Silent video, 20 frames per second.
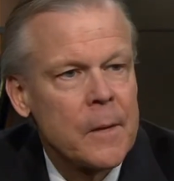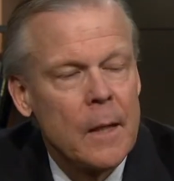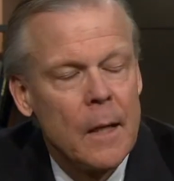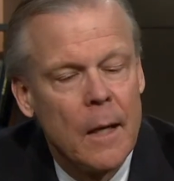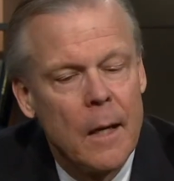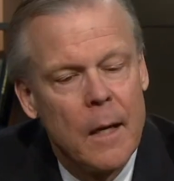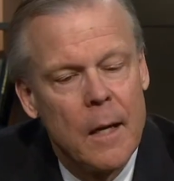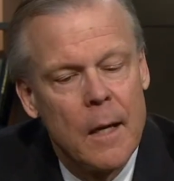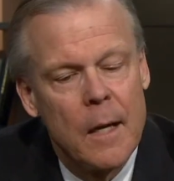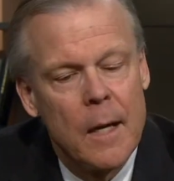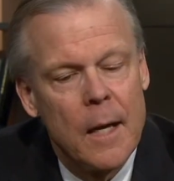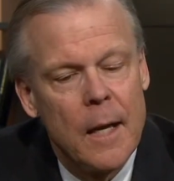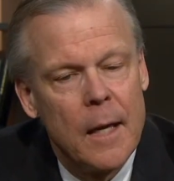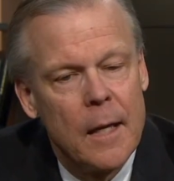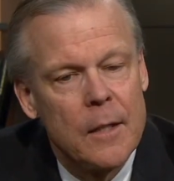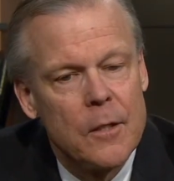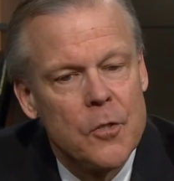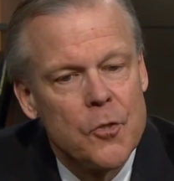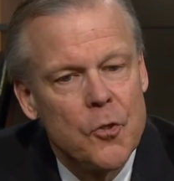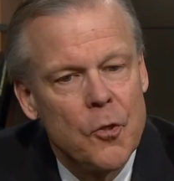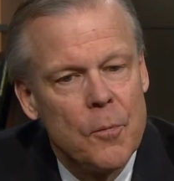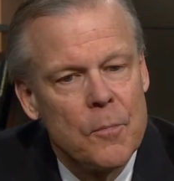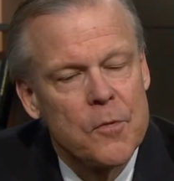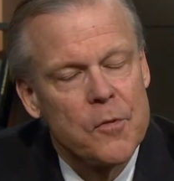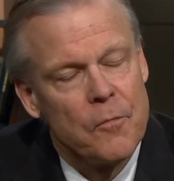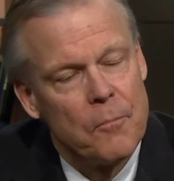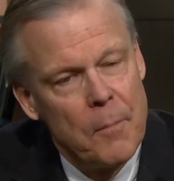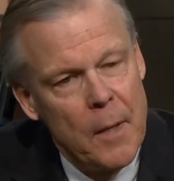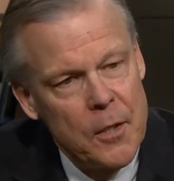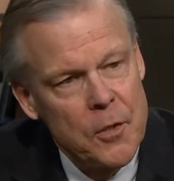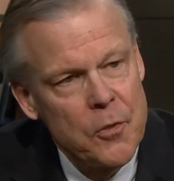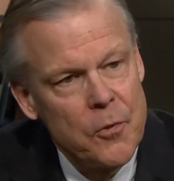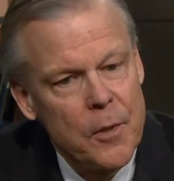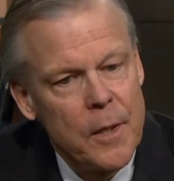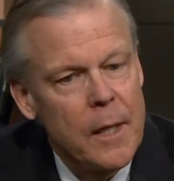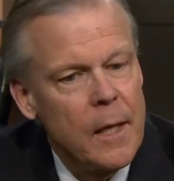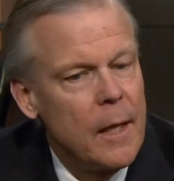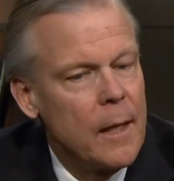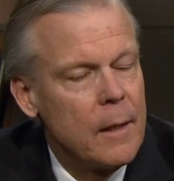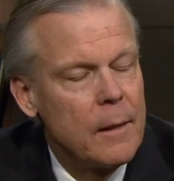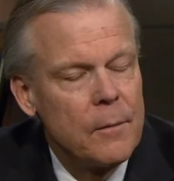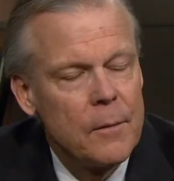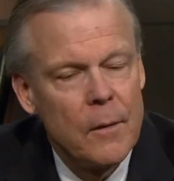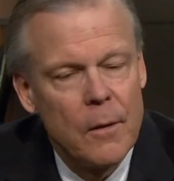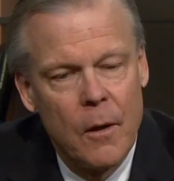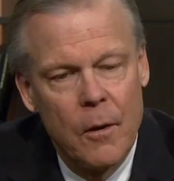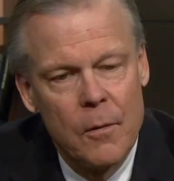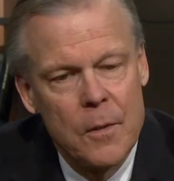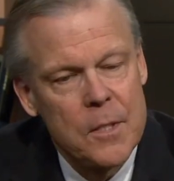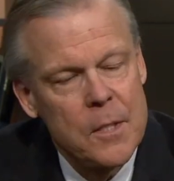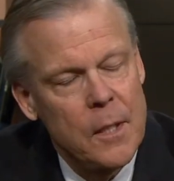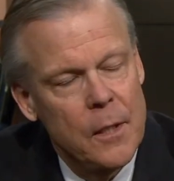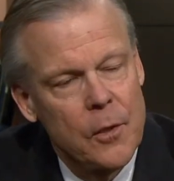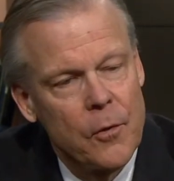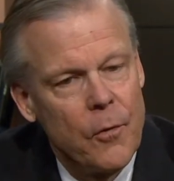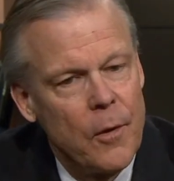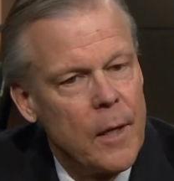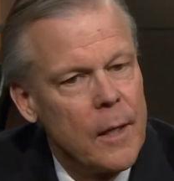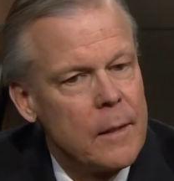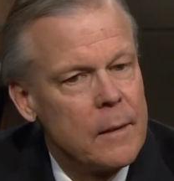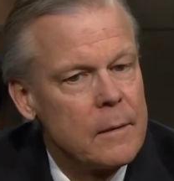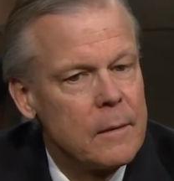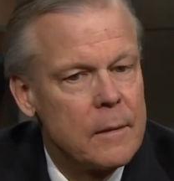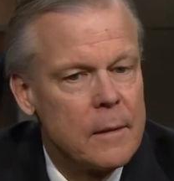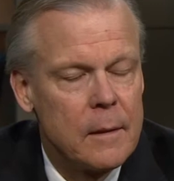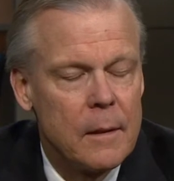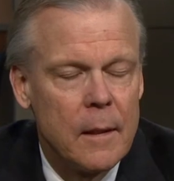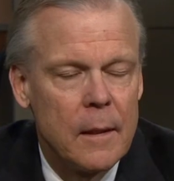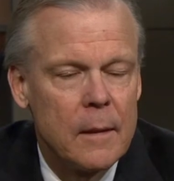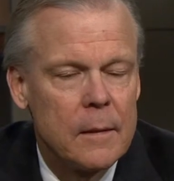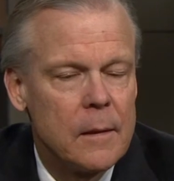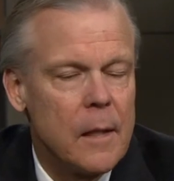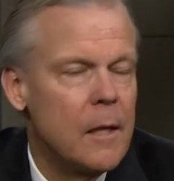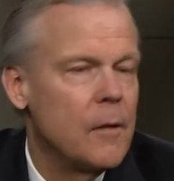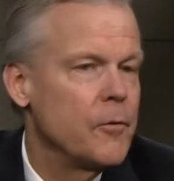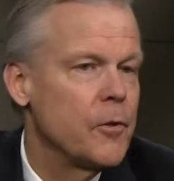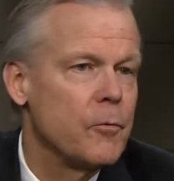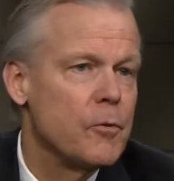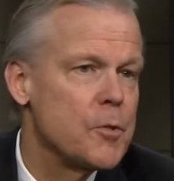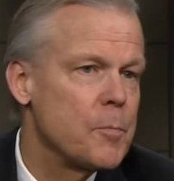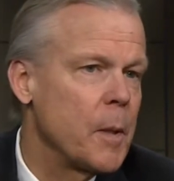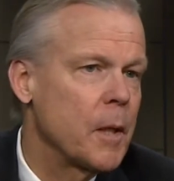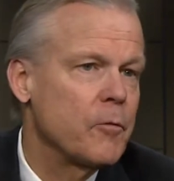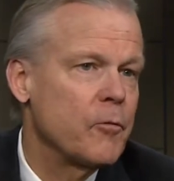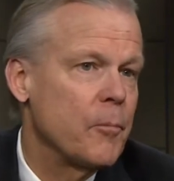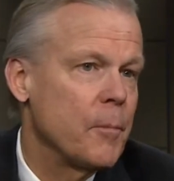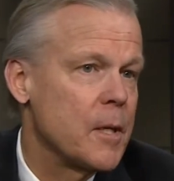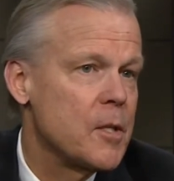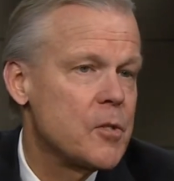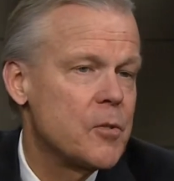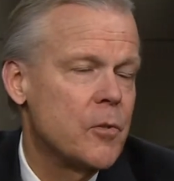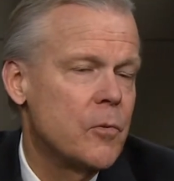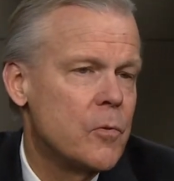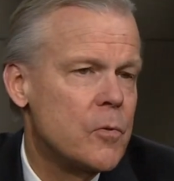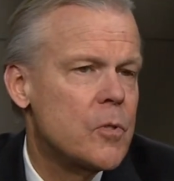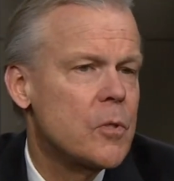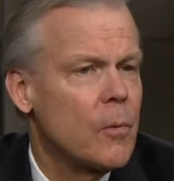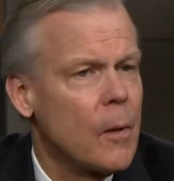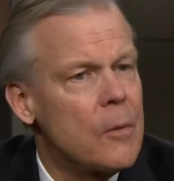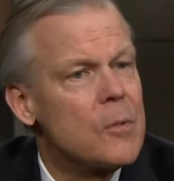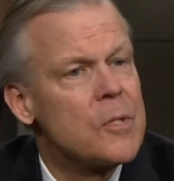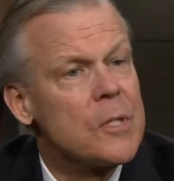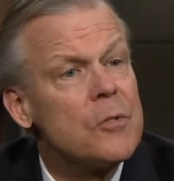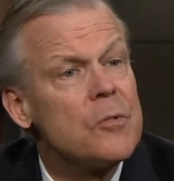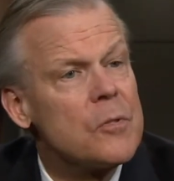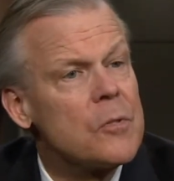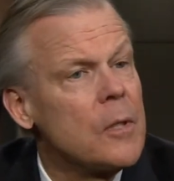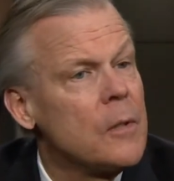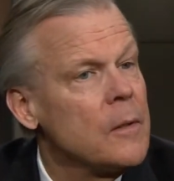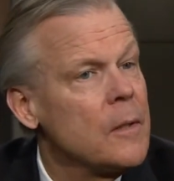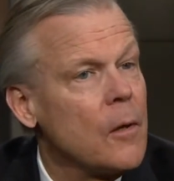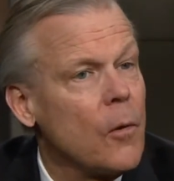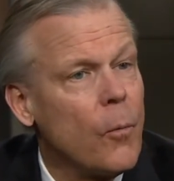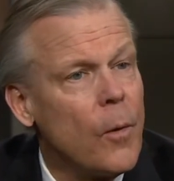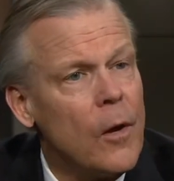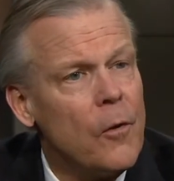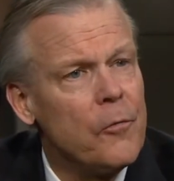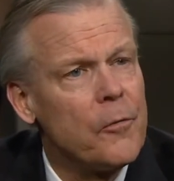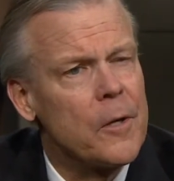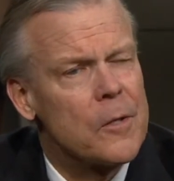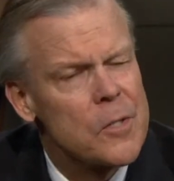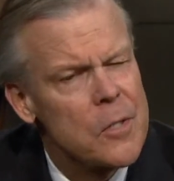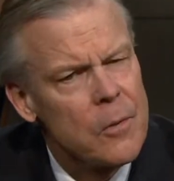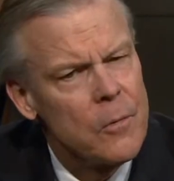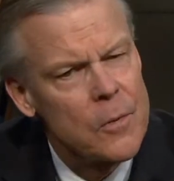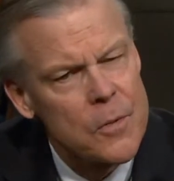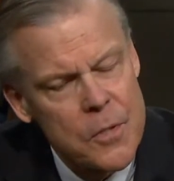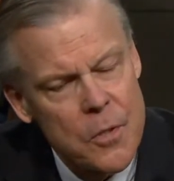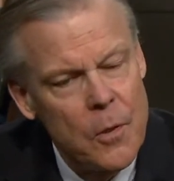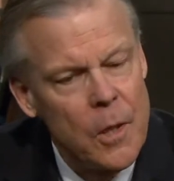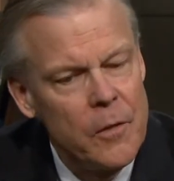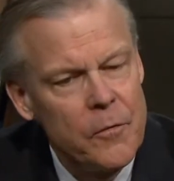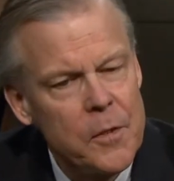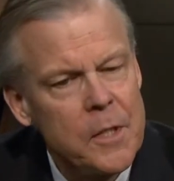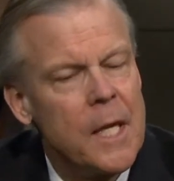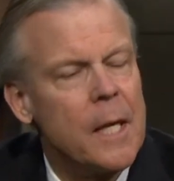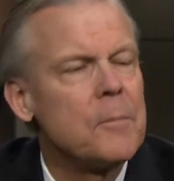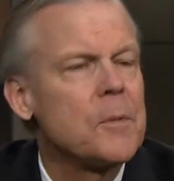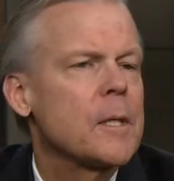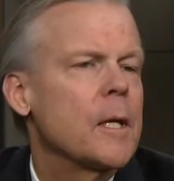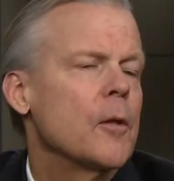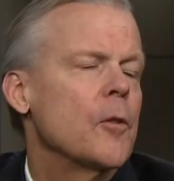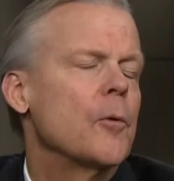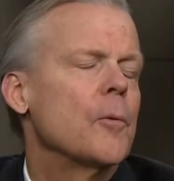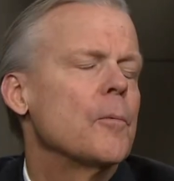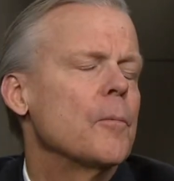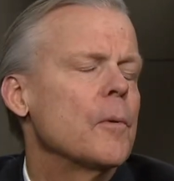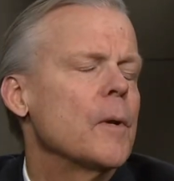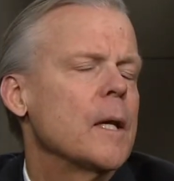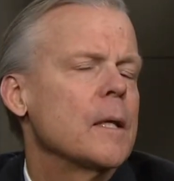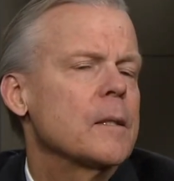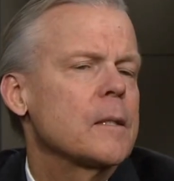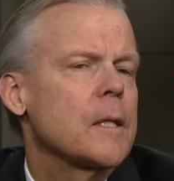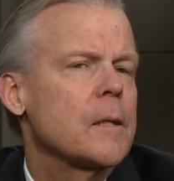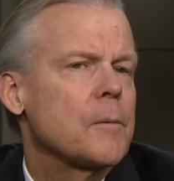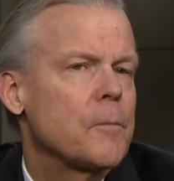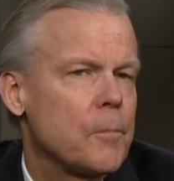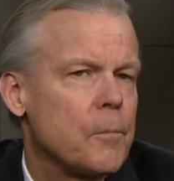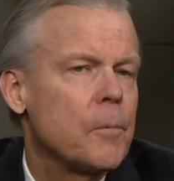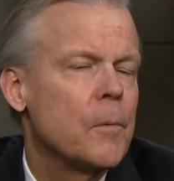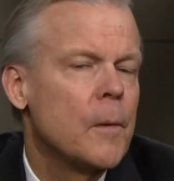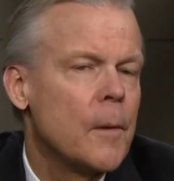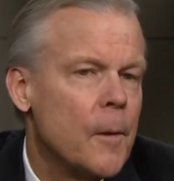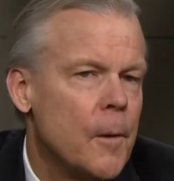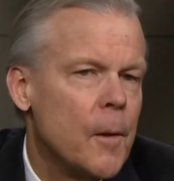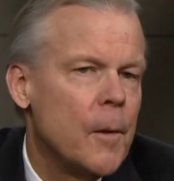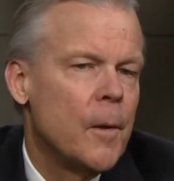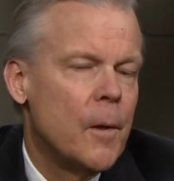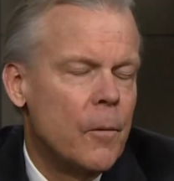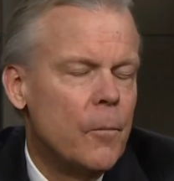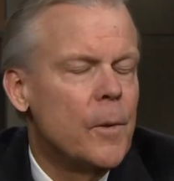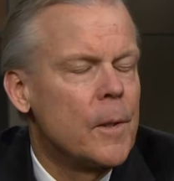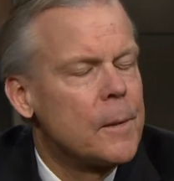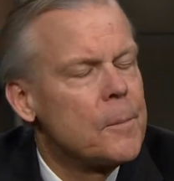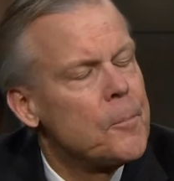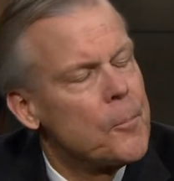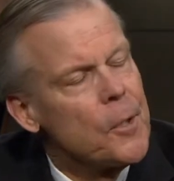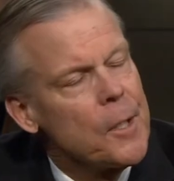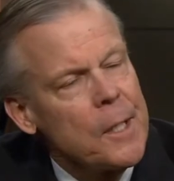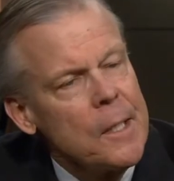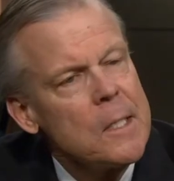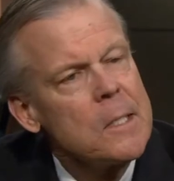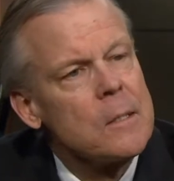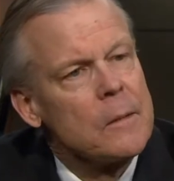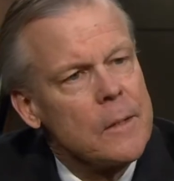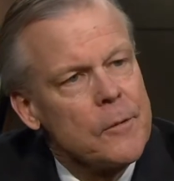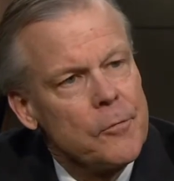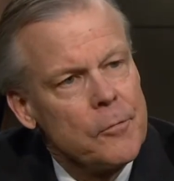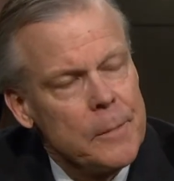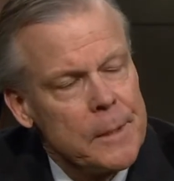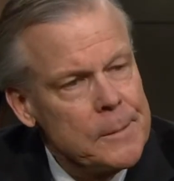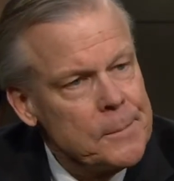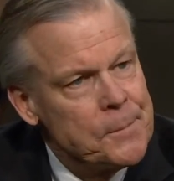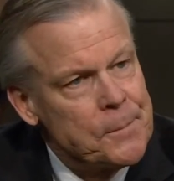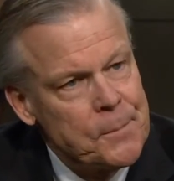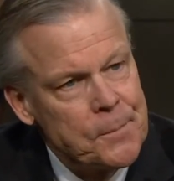Uh, and in terms of mentoring, I always had a great uh, love and respect for my students, so I was interested in their welfare. So, so all of it came together, I think, really pretty easily for me.